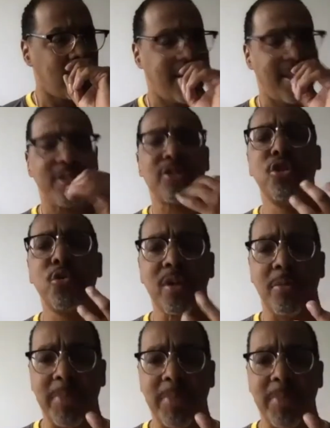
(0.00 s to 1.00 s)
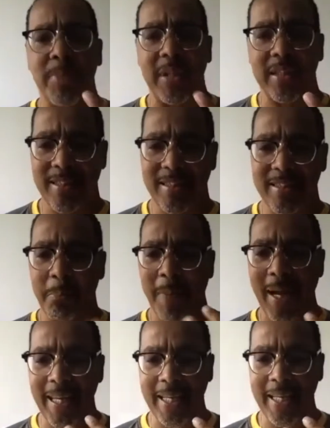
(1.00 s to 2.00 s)
this dunamis, this
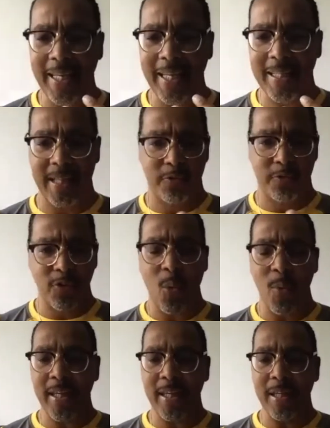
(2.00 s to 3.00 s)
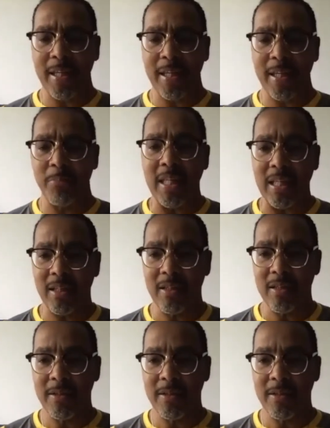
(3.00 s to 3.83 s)
might that's flowing in me